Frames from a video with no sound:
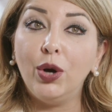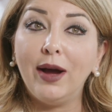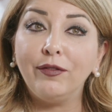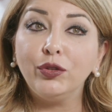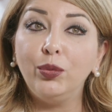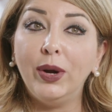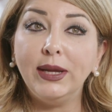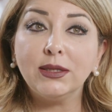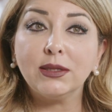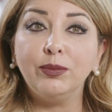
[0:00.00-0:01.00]
you have to
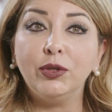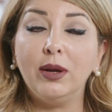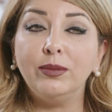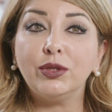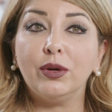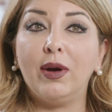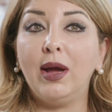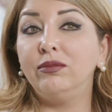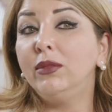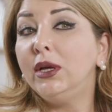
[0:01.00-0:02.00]
wait sometimes
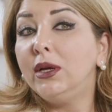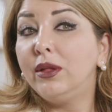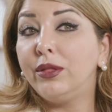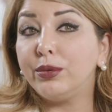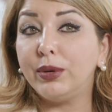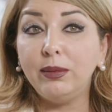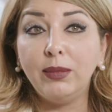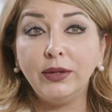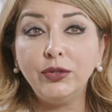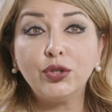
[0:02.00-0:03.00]
around three
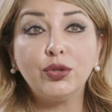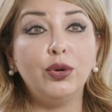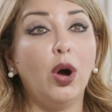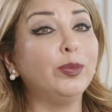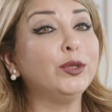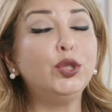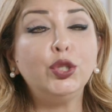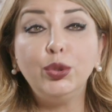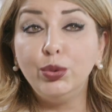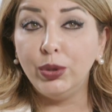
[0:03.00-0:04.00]
months to up to
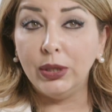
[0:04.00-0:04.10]
two